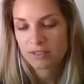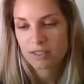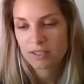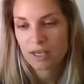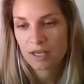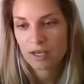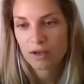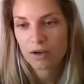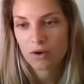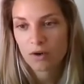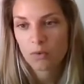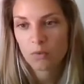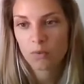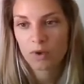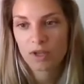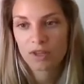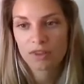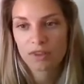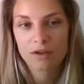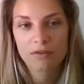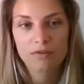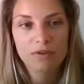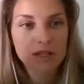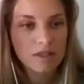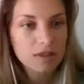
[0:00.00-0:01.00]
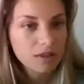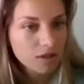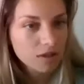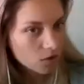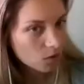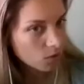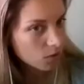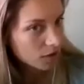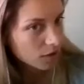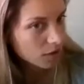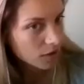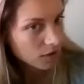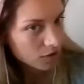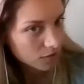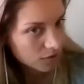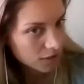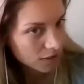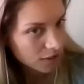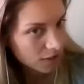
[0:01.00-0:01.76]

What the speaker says: Like with everything going on right